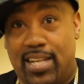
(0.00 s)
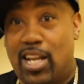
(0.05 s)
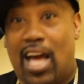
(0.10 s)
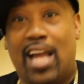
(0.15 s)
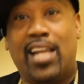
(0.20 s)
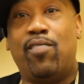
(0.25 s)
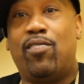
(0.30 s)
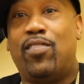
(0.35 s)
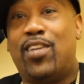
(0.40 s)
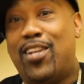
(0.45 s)
not
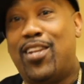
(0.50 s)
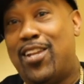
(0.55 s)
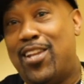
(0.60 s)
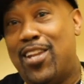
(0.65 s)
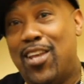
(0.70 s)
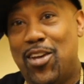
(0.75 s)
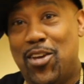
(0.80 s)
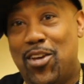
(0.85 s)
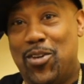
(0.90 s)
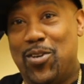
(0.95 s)
even,
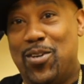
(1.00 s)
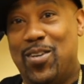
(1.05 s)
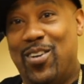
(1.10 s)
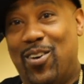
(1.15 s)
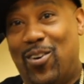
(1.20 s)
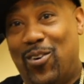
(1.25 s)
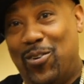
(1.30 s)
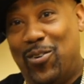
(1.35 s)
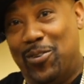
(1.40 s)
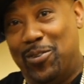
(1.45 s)
you
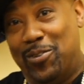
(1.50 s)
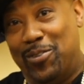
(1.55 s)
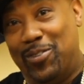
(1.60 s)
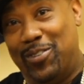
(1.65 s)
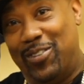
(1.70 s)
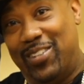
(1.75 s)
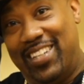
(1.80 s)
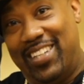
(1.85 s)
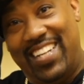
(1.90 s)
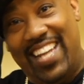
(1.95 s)
know,
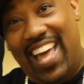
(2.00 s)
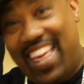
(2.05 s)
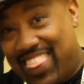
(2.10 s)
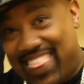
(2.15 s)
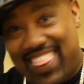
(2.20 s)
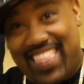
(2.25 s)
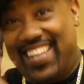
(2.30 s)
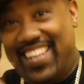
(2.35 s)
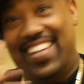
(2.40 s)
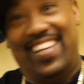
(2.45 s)

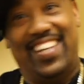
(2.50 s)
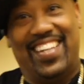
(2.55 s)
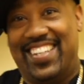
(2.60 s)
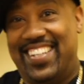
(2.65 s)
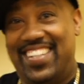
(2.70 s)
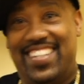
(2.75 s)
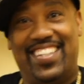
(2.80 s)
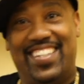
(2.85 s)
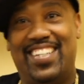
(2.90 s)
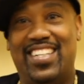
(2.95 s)
nothing.
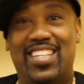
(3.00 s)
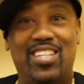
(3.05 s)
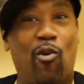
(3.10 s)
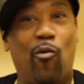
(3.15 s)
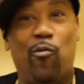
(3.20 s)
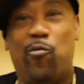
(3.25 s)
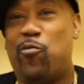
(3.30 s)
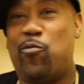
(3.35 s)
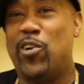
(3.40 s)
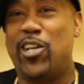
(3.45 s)
Right. No
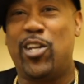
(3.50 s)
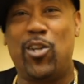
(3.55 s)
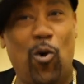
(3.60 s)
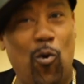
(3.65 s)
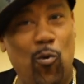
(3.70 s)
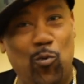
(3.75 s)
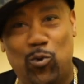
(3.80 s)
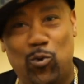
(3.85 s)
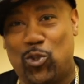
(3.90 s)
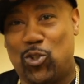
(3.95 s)

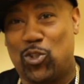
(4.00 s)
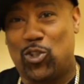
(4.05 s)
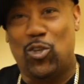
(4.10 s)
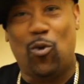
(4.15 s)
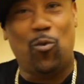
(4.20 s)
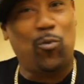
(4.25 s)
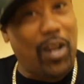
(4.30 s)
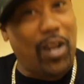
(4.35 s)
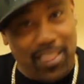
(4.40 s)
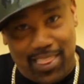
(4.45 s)
footnotes, no
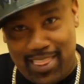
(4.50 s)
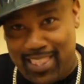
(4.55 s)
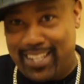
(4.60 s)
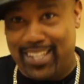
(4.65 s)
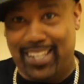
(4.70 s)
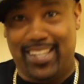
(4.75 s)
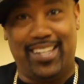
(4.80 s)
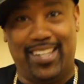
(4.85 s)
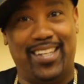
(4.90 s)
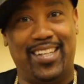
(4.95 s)

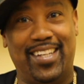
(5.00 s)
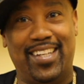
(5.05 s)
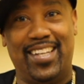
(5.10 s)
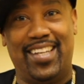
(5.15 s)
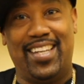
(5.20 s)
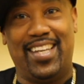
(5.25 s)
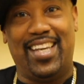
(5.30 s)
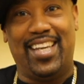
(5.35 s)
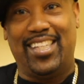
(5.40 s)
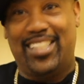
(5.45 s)
nothing. Right.
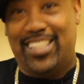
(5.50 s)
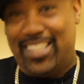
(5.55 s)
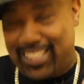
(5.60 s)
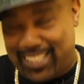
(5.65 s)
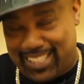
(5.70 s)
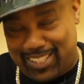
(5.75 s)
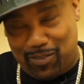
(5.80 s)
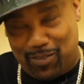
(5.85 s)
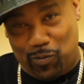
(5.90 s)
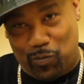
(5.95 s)
It's
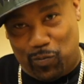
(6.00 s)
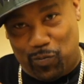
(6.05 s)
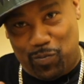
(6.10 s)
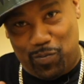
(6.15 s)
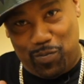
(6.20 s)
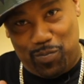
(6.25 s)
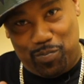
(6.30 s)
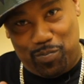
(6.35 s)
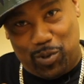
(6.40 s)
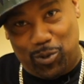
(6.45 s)
just
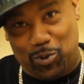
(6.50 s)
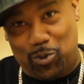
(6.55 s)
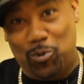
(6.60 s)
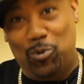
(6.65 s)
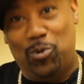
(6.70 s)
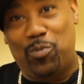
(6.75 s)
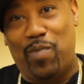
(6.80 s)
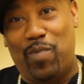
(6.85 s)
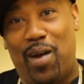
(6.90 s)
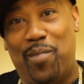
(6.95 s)

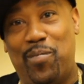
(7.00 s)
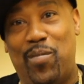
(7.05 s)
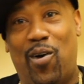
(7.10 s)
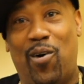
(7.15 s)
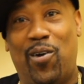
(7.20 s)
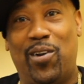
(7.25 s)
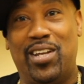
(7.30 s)
produced by Marley.